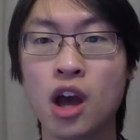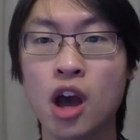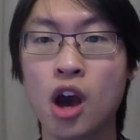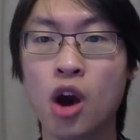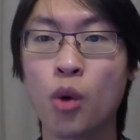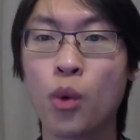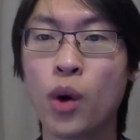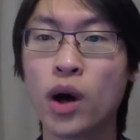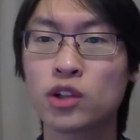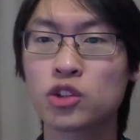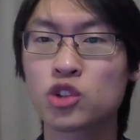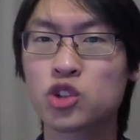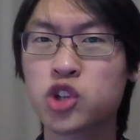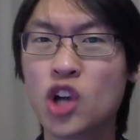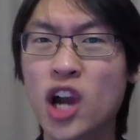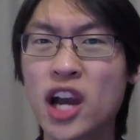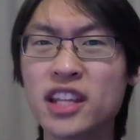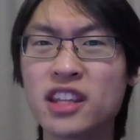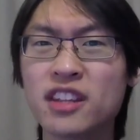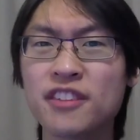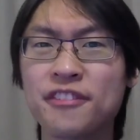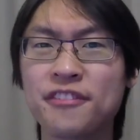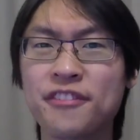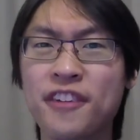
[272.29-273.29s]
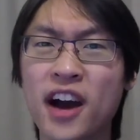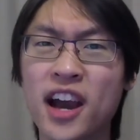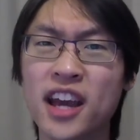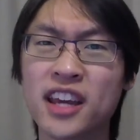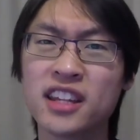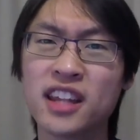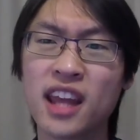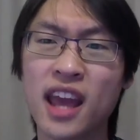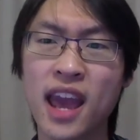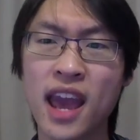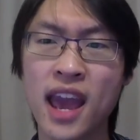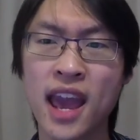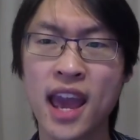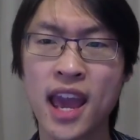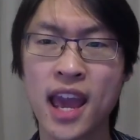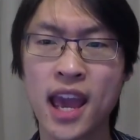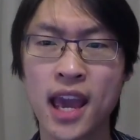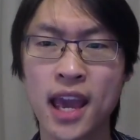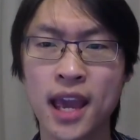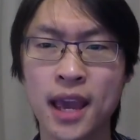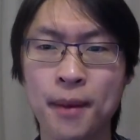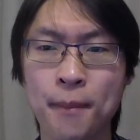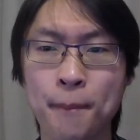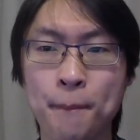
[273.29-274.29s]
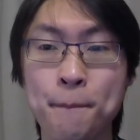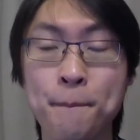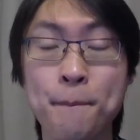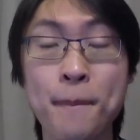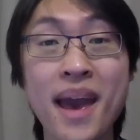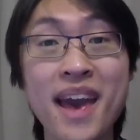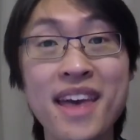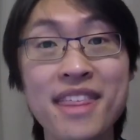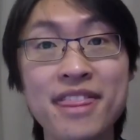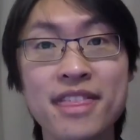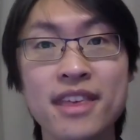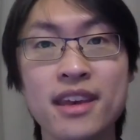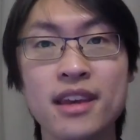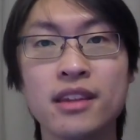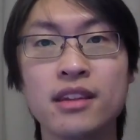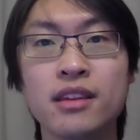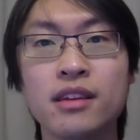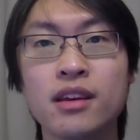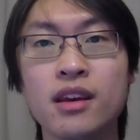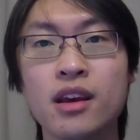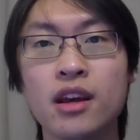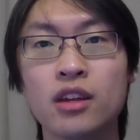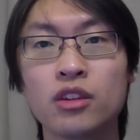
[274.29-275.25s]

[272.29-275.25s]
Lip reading: while trying to find a method